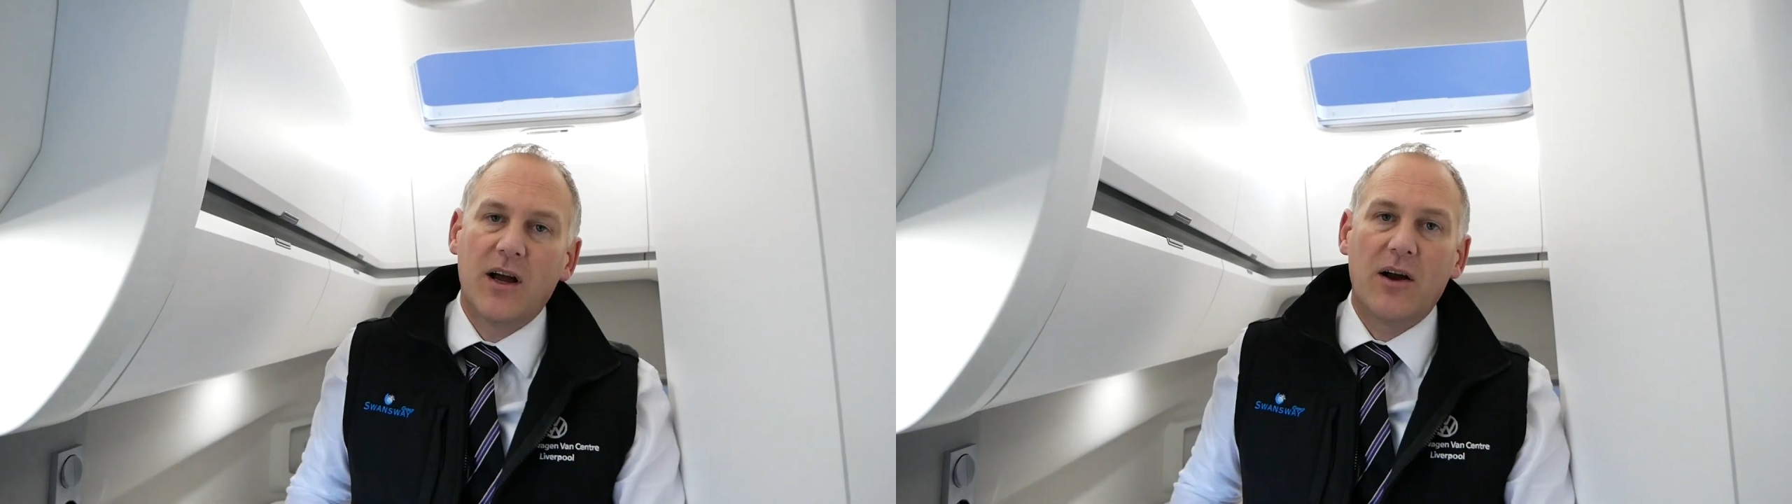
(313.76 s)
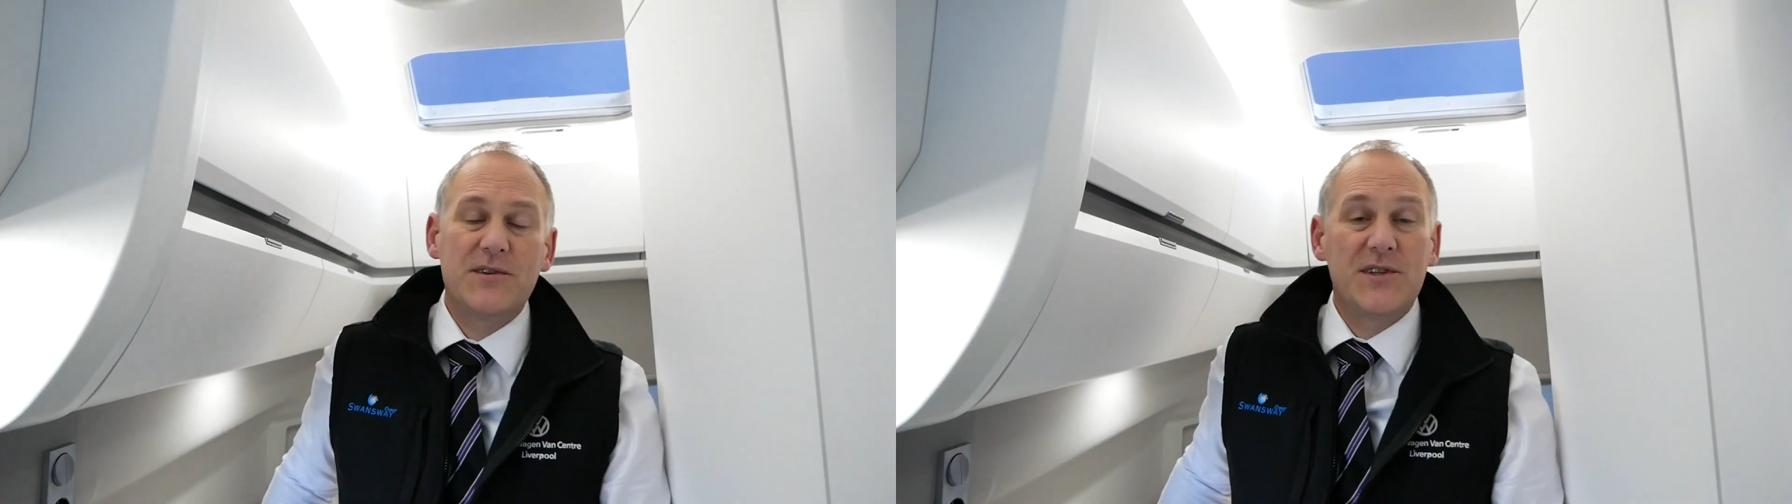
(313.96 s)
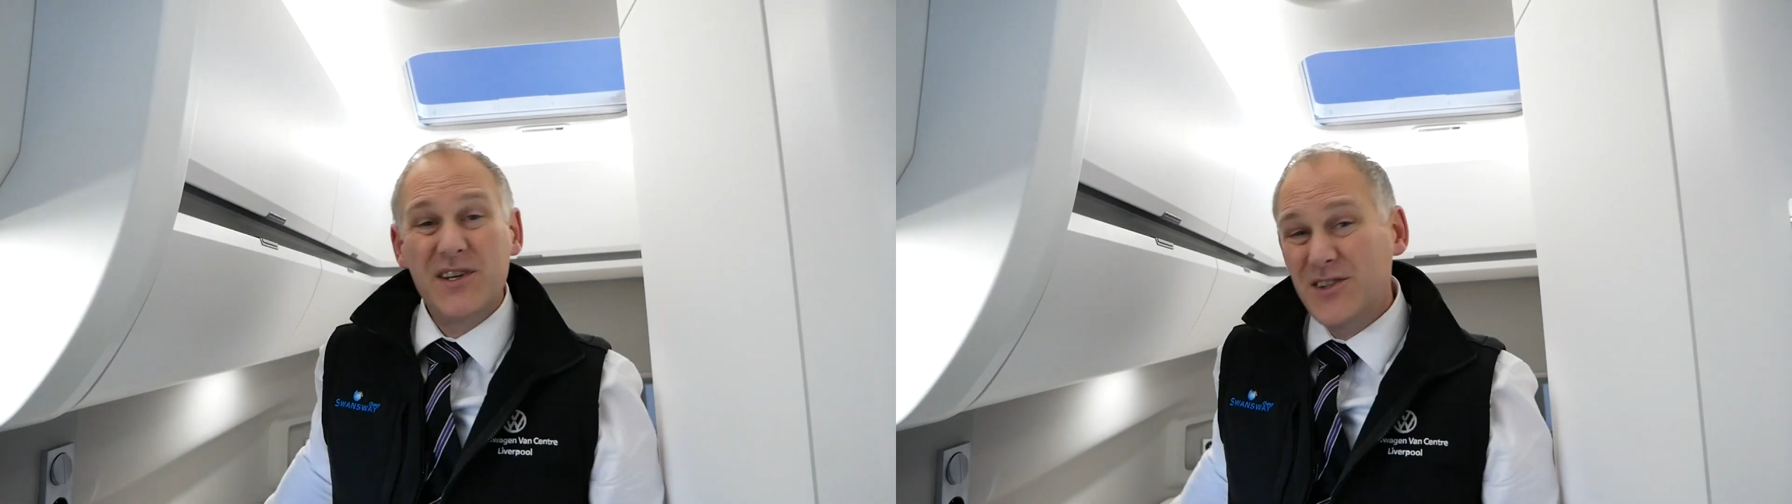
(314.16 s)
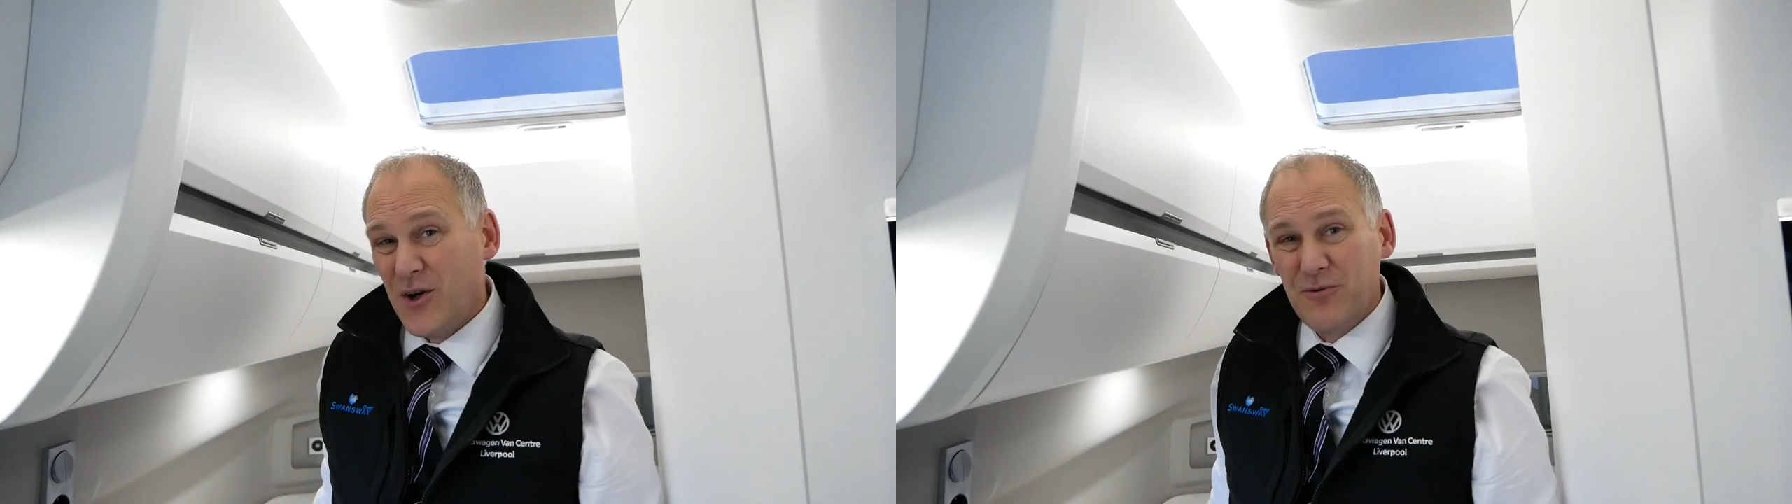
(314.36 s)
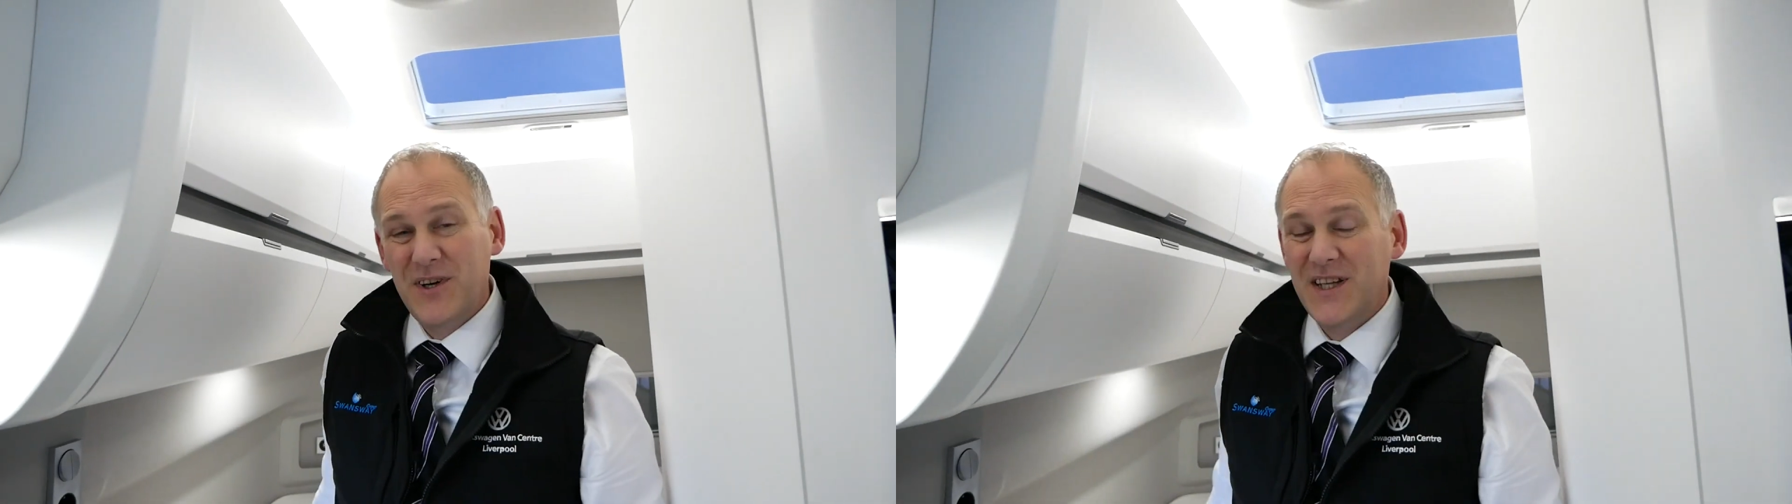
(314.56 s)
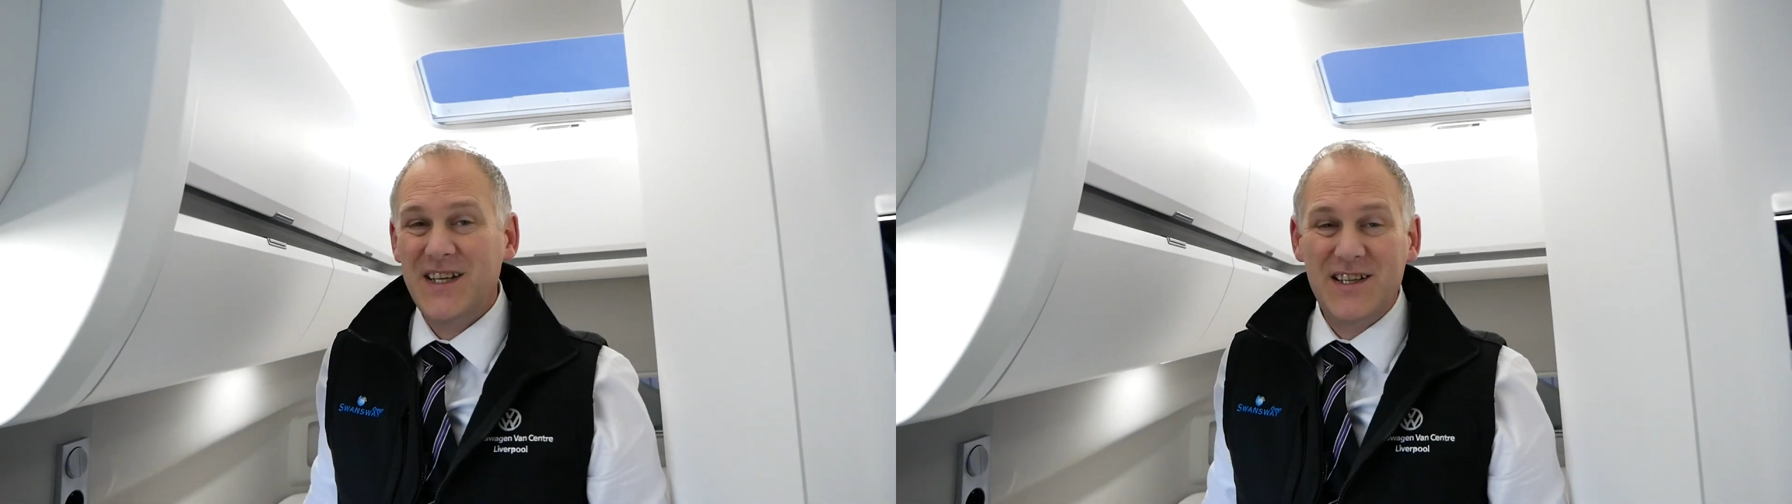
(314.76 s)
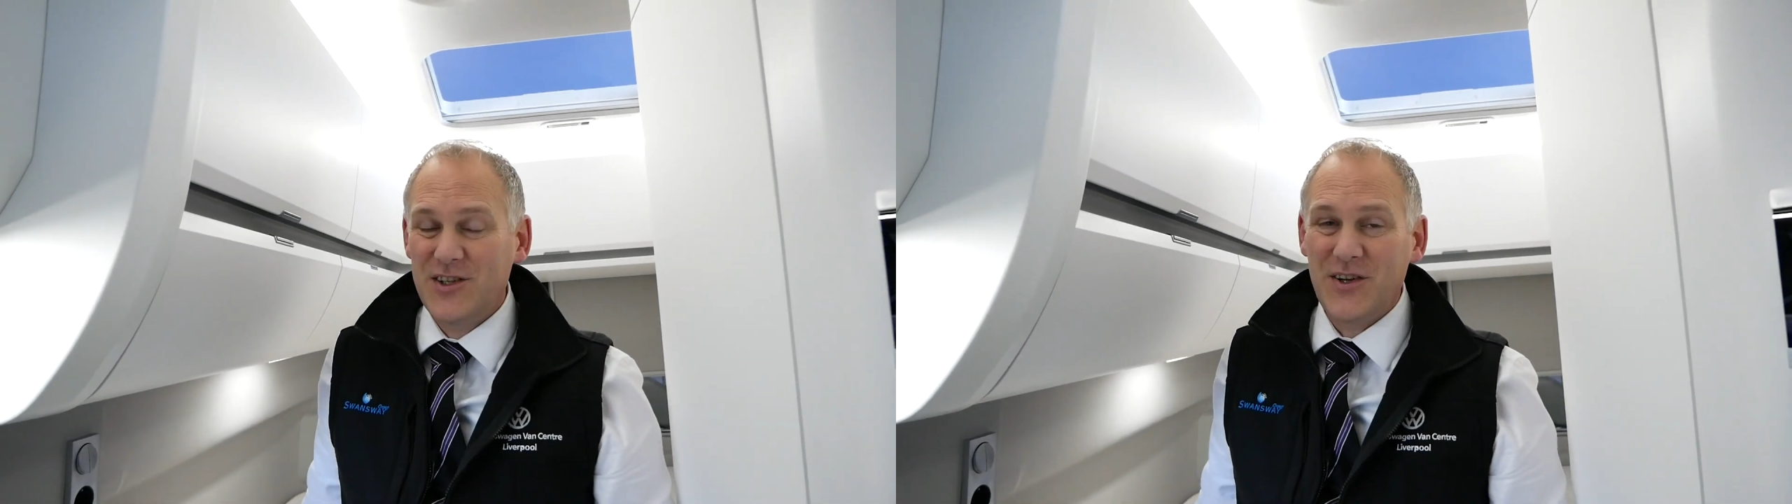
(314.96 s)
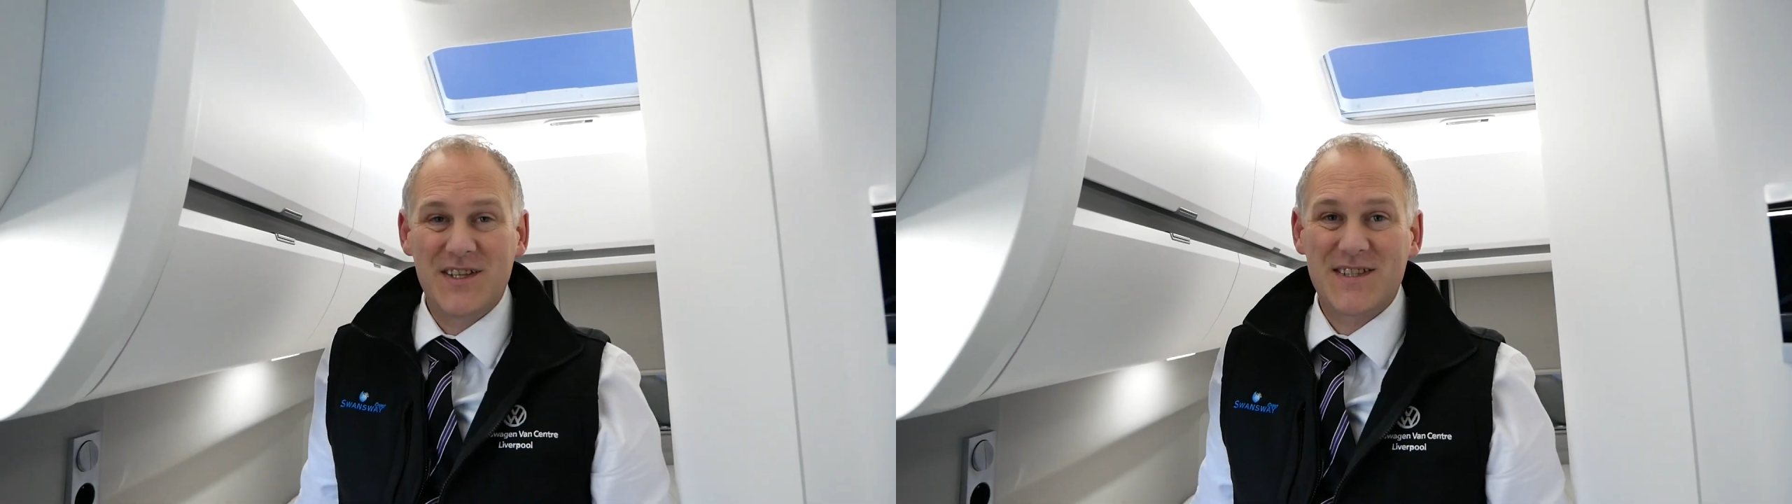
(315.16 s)
Obviously, you don't
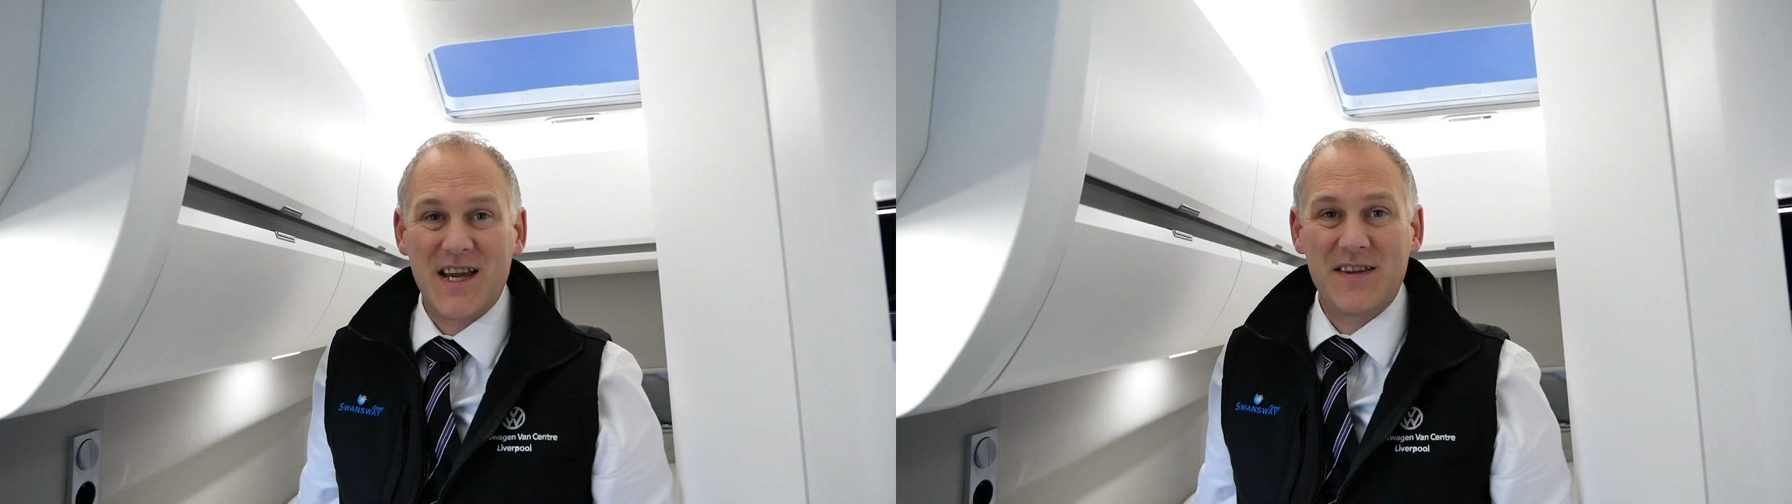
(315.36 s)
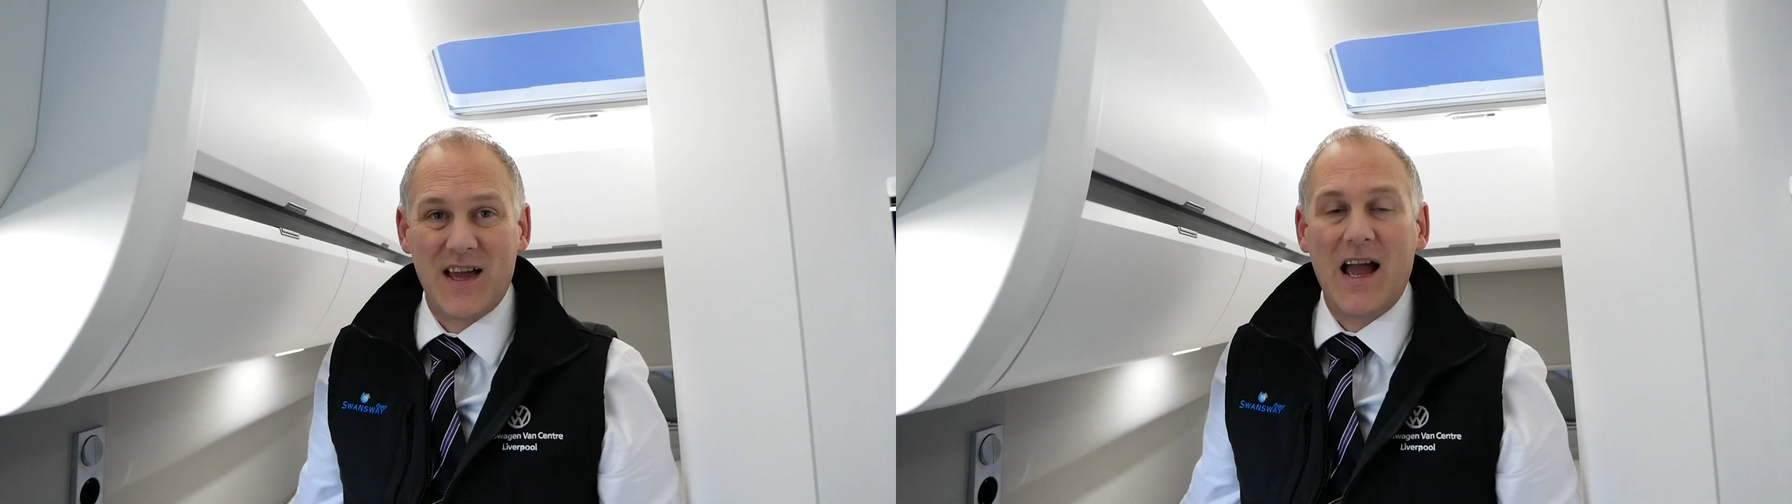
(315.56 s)
need to take that